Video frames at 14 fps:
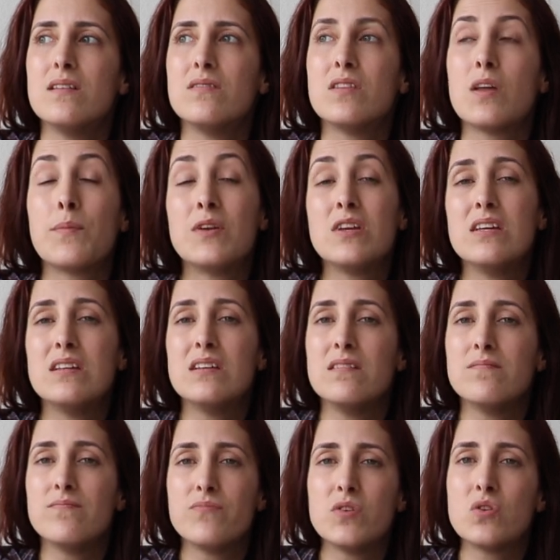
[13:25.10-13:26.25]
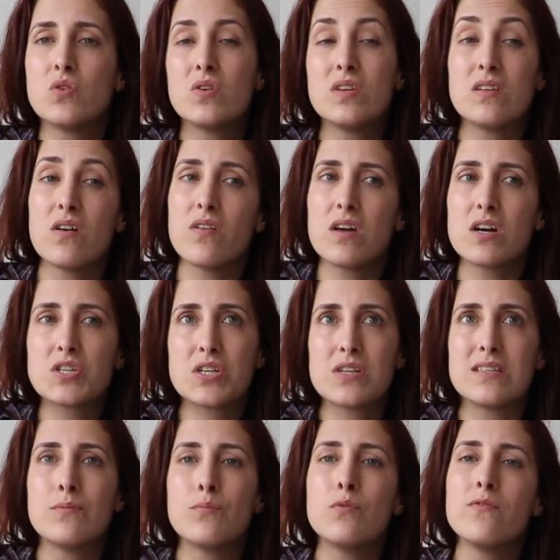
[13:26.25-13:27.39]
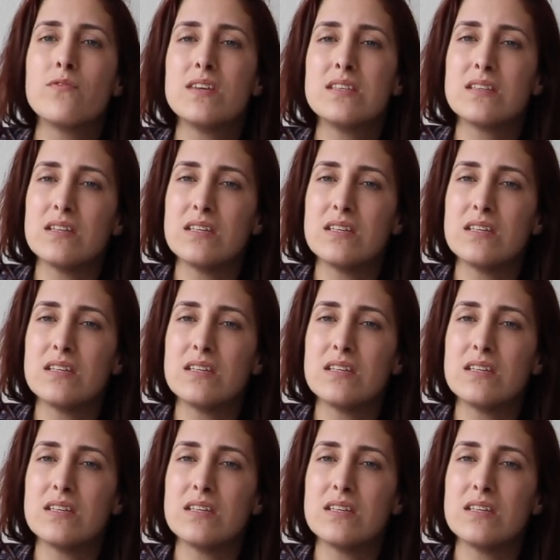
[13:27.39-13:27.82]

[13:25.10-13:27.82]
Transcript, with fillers: Normally, you know, in other shows and movies,